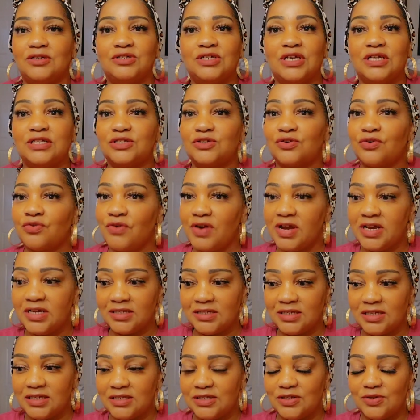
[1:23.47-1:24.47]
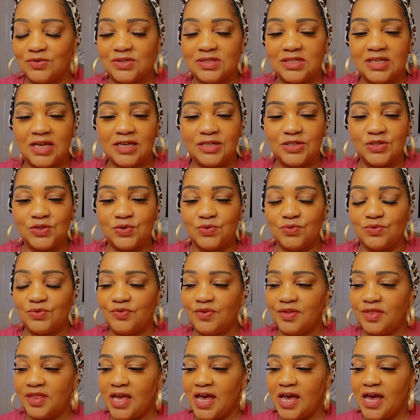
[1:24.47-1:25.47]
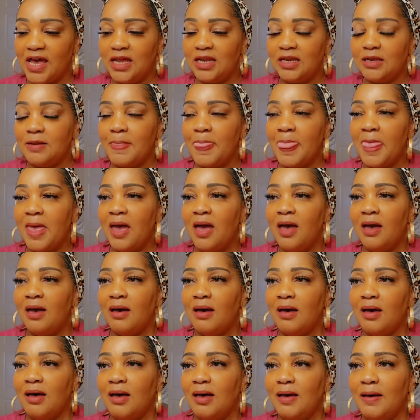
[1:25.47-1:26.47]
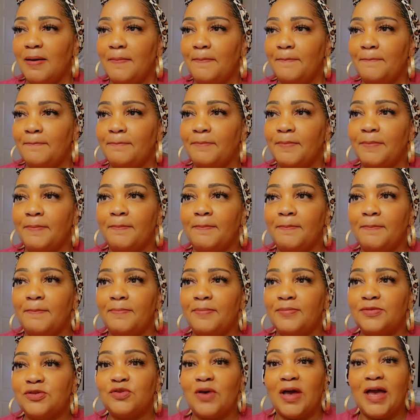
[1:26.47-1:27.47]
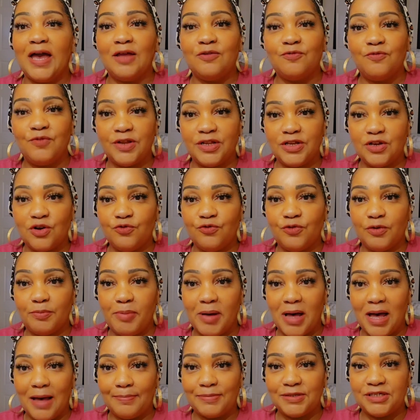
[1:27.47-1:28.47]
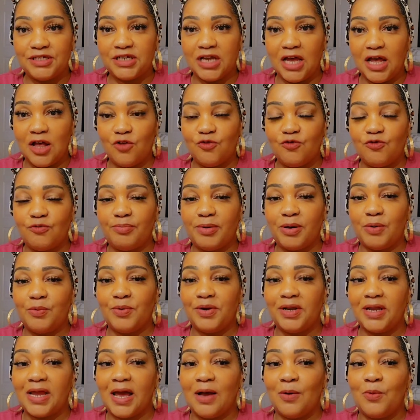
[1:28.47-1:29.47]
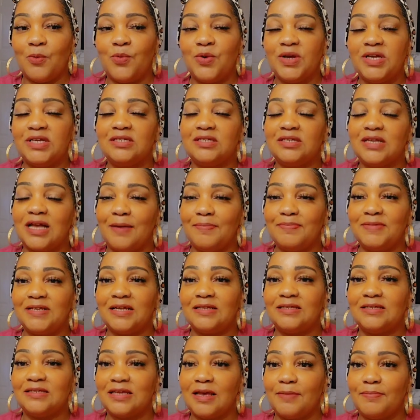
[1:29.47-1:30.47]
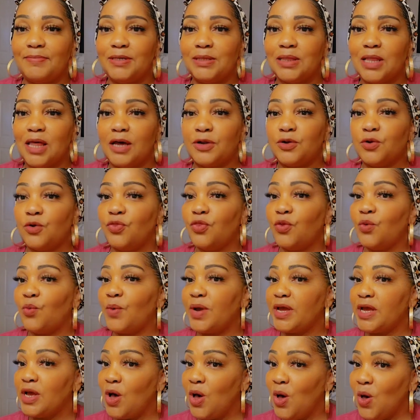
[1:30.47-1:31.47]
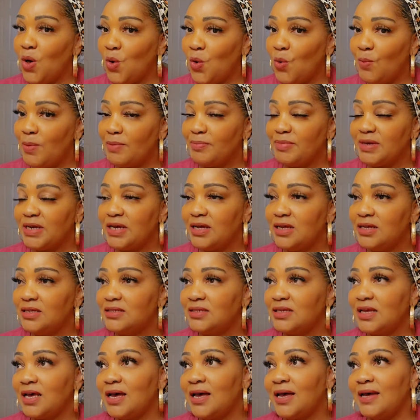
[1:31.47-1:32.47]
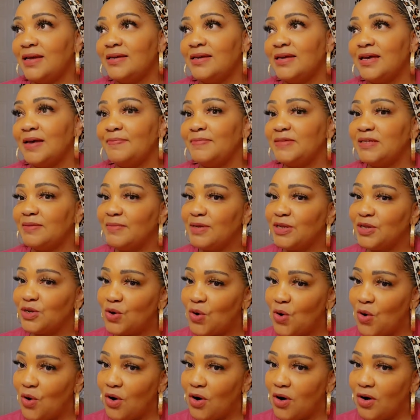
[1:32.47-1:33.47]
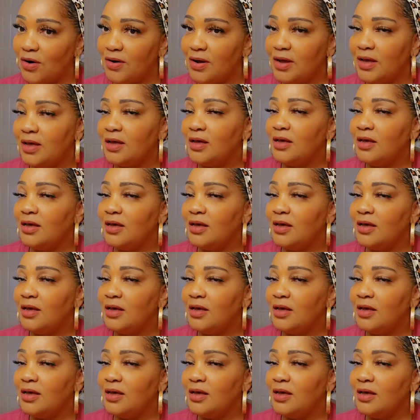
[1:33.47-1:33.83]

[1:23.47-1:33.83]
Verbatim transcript: It's crazy, so stay tuned for that. Um, so I had video for Pop Shelf, but when we stopped at Zebulon on the way home, and because I kept him in the car